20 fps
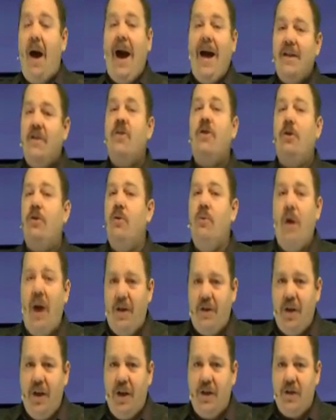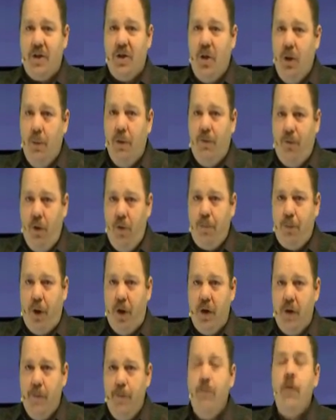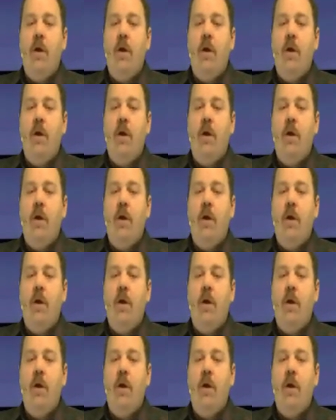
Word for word: I still do not think it's a human footprint.